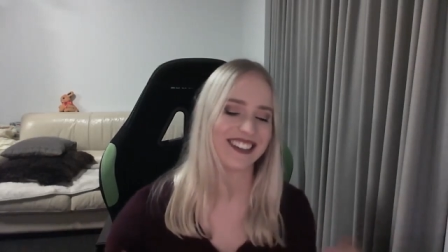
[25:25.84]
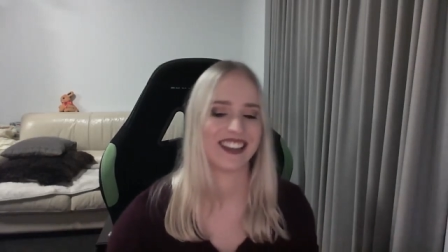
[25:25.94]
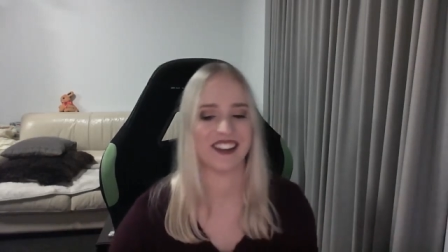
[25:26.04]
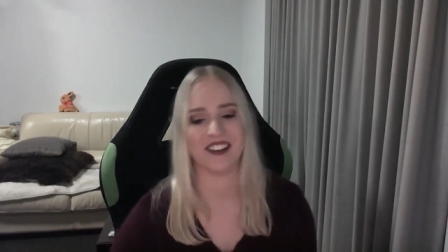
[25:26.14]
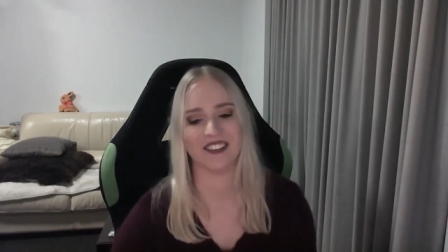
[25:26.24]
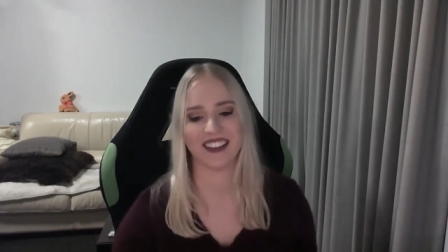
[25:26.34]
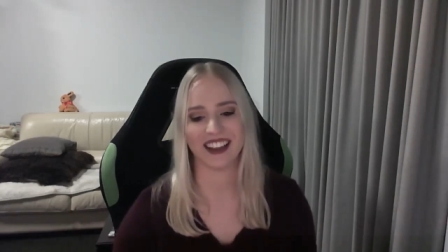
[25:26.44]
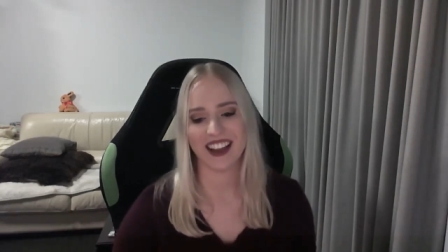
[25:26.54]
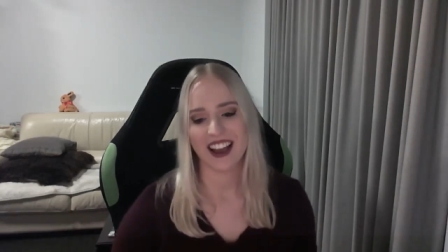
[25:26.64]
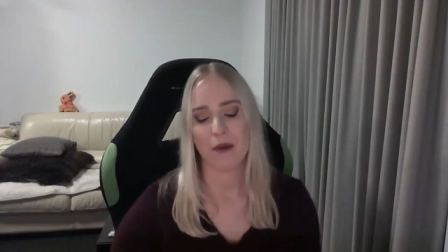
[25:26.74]
say the whole thing.
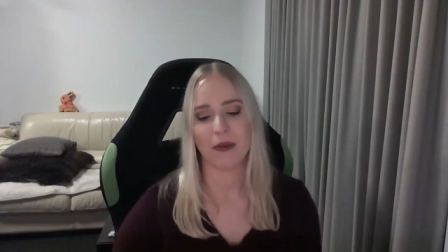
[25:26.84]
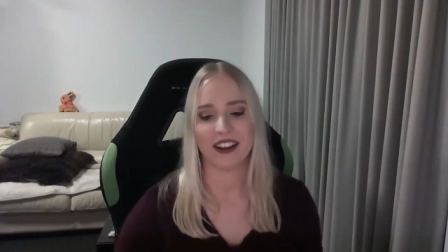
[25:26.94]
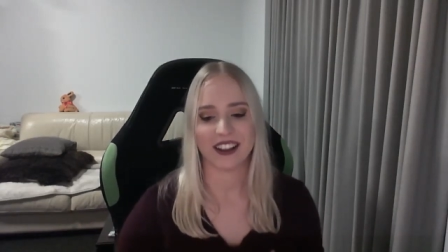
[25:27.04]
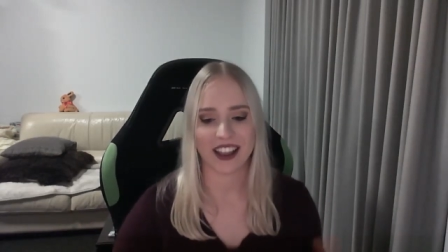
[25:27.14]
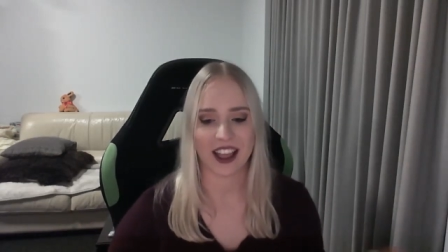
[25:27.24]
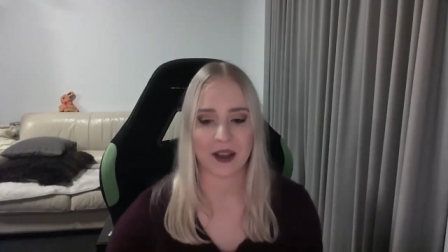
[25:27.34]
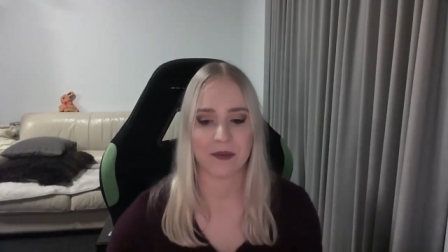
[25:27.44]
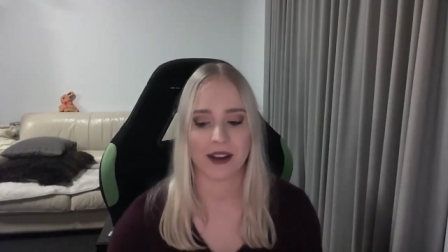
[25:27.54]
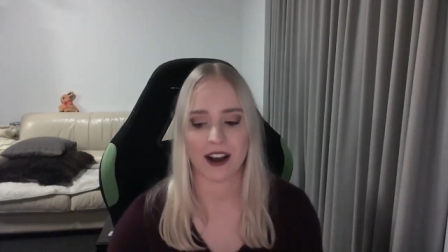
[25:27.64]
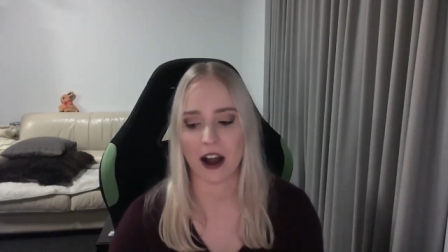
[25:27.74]
But in
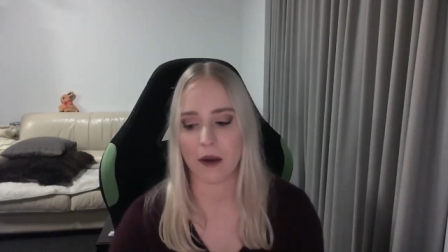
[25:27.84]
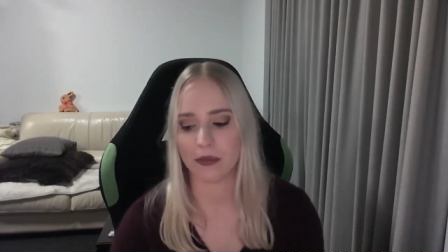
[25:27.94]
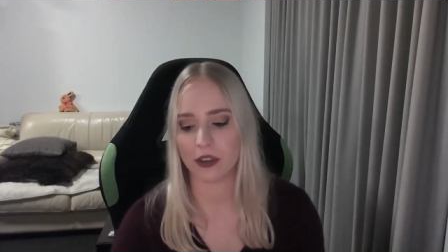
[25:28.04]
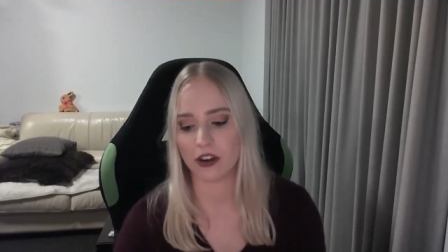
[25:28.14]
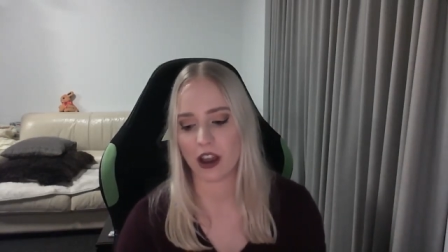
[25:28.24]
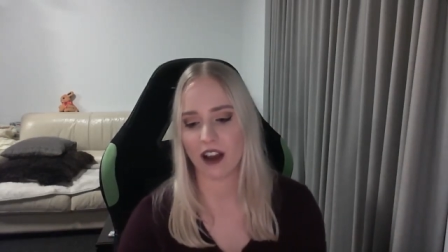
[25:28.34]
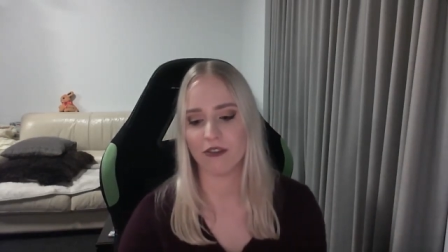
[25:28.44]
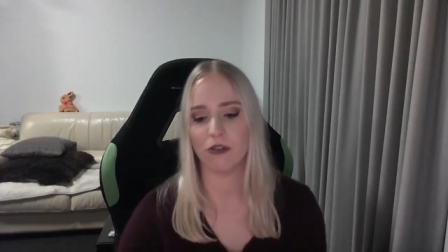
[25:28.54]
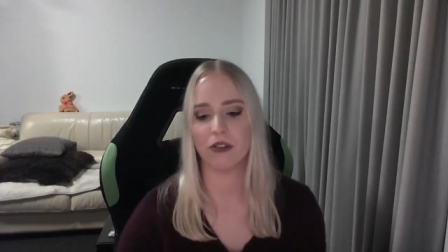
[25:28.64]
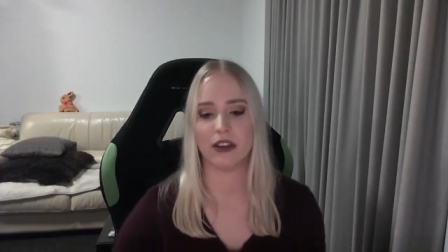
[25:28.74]
Cam, um, you have
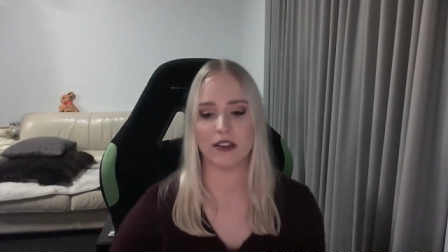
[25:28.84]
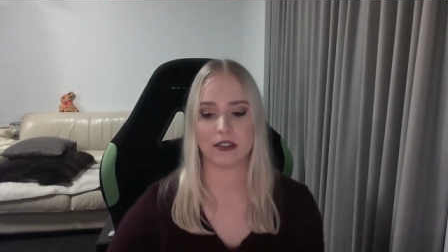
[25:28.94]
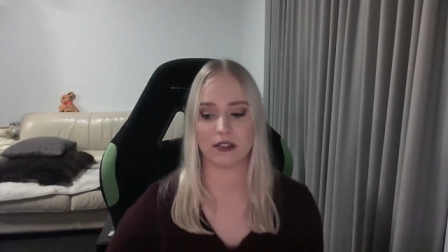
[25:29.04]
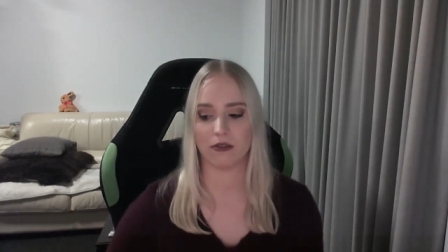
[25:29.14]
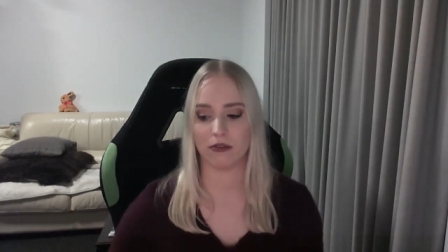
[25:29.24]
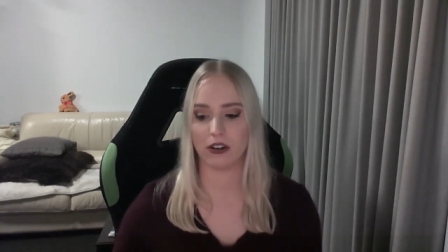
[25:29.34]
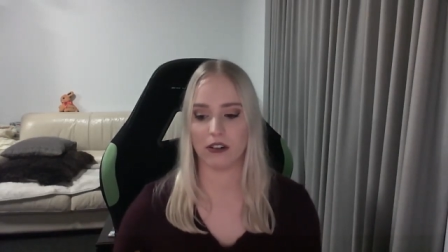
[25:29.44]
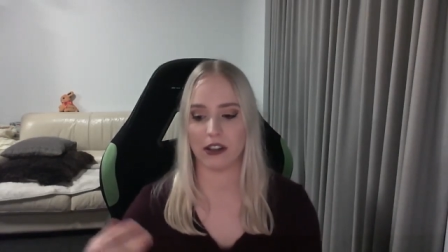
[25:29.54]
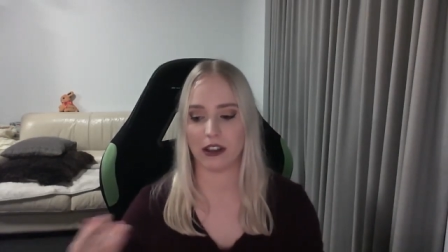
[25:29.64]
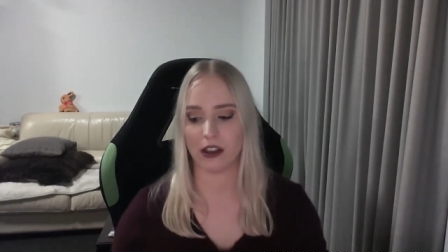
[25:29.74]
all these
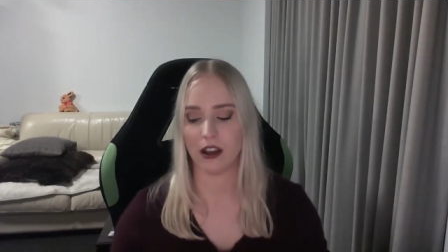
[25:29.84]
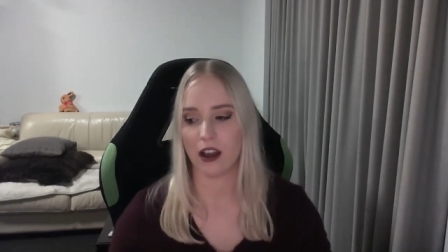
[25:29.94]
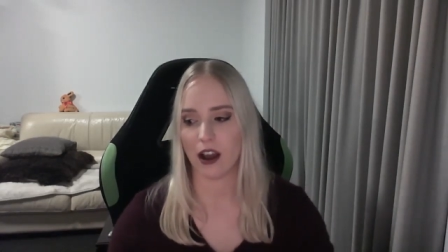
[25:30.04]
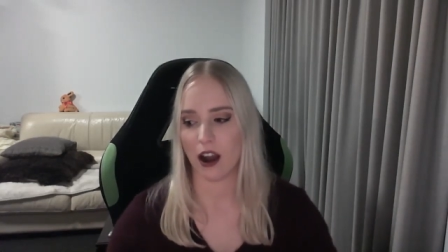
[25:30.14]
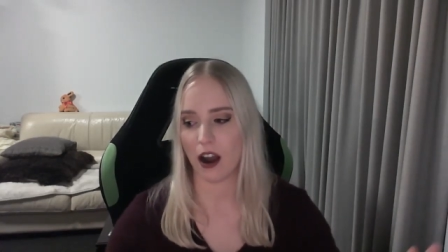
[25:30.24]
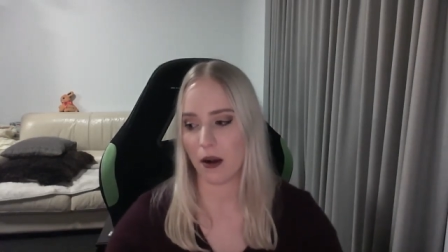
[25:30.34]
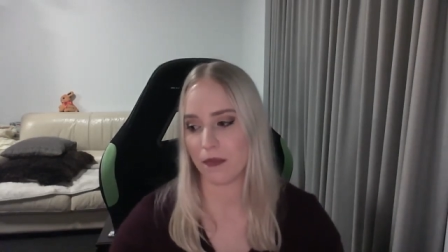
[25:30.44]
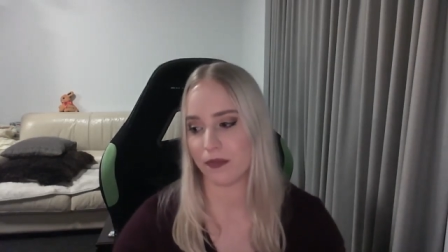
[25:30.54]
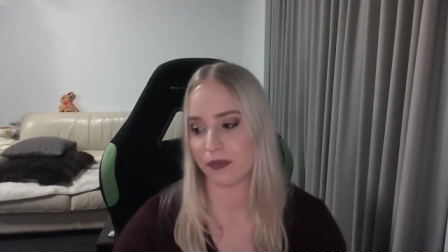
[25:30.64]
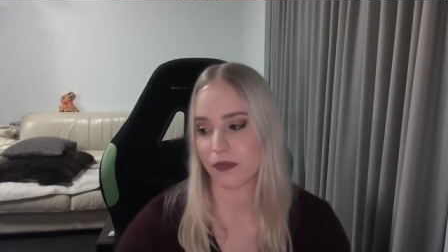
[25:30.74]
really, um,